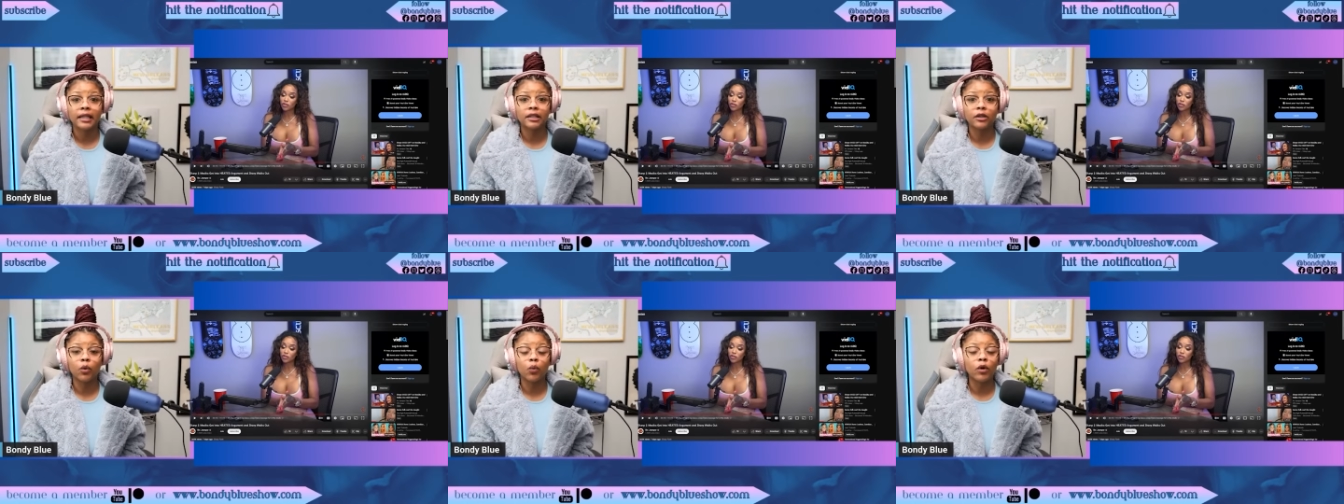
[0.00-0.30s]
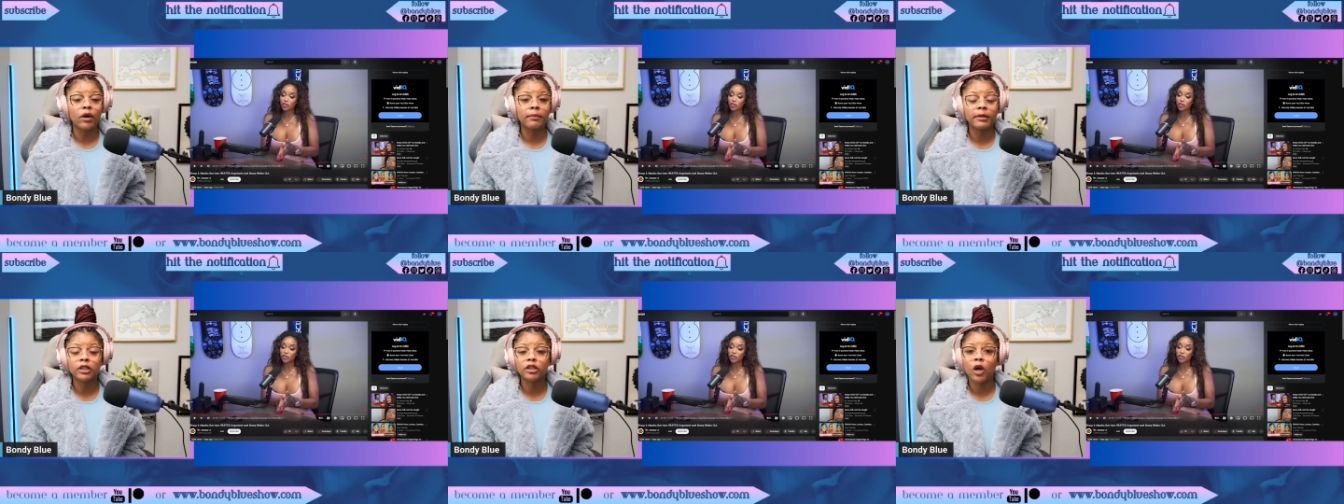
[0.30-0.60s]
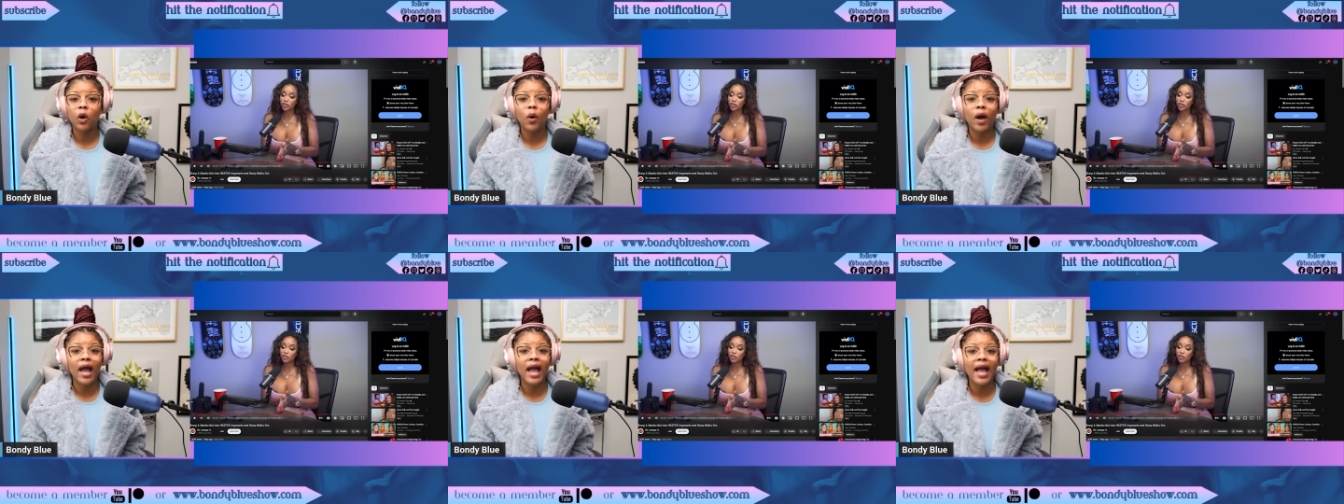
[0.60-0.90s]
the women
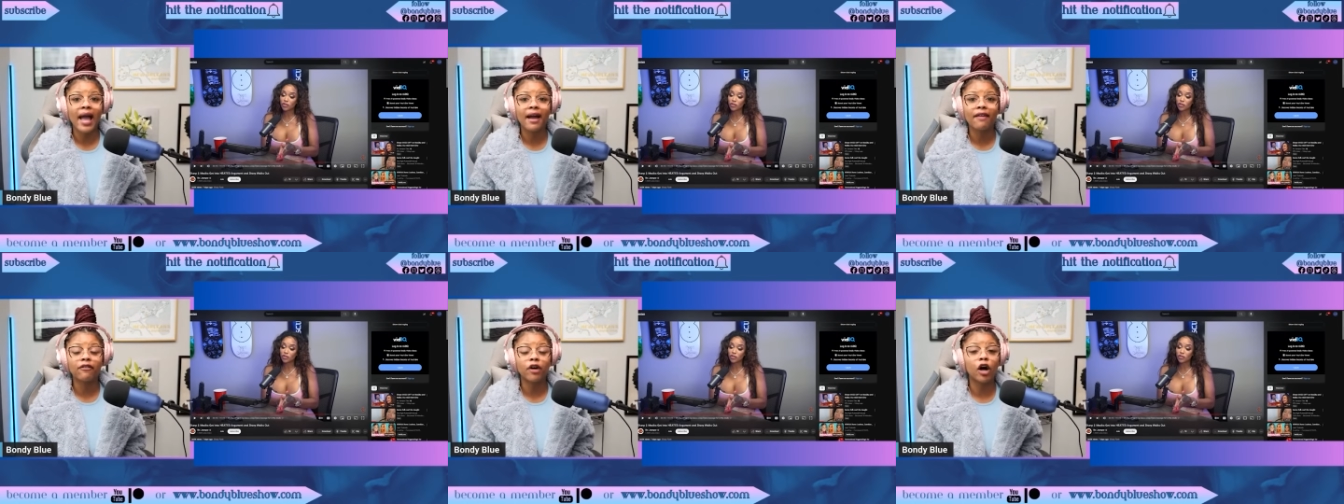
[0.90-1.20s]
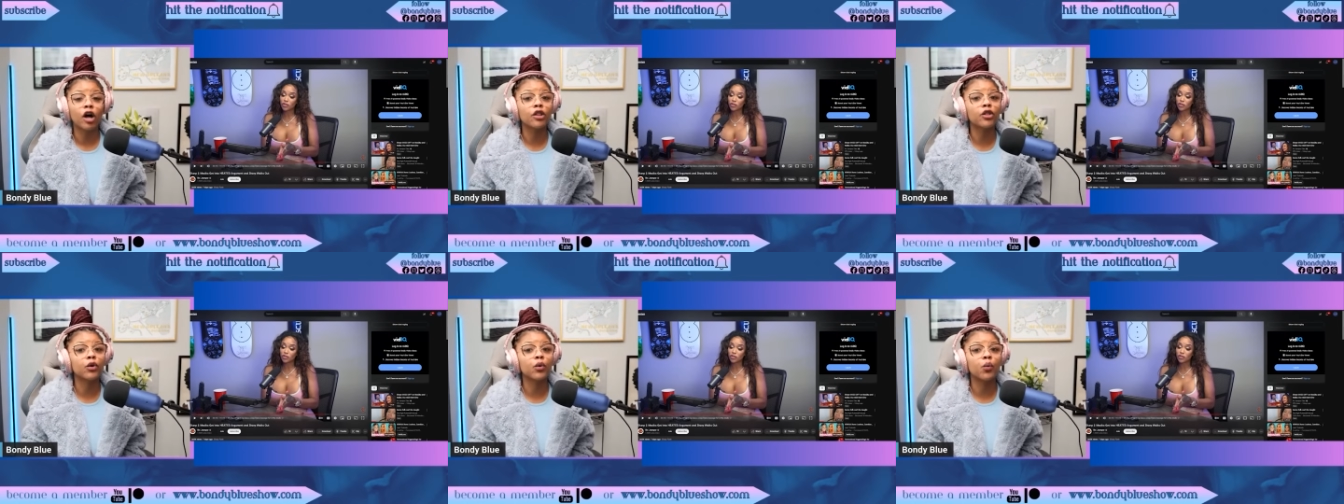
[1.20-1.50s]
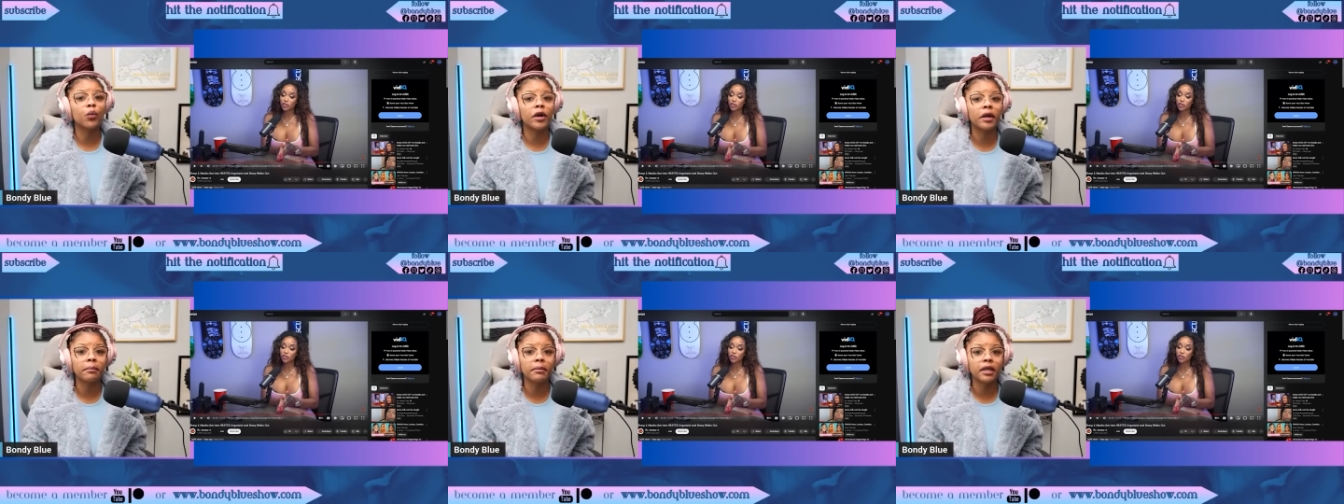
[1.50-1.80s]
don't have other
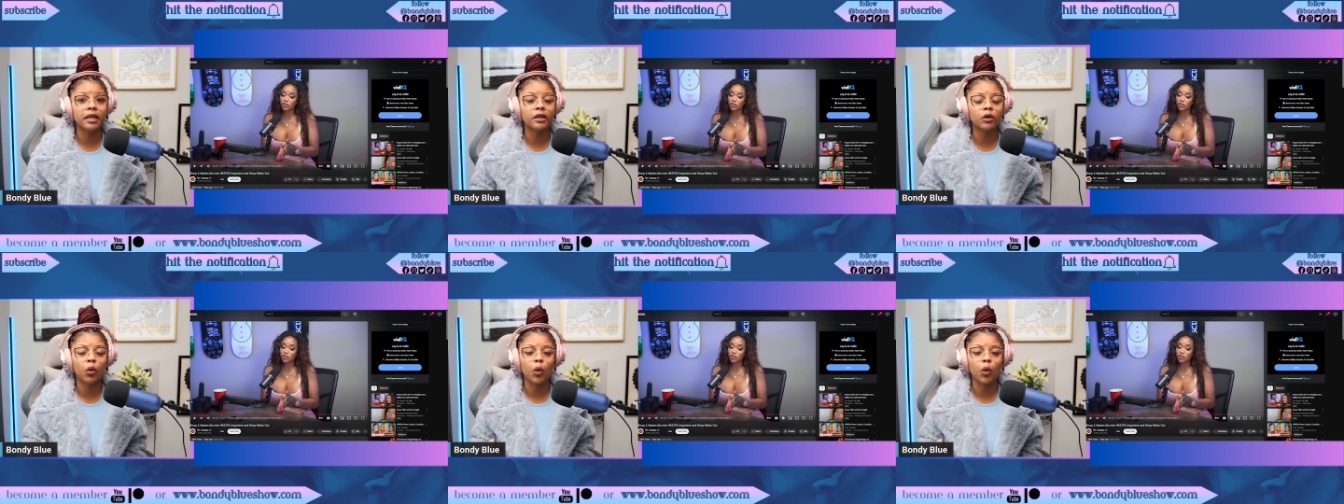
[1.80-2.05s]
women or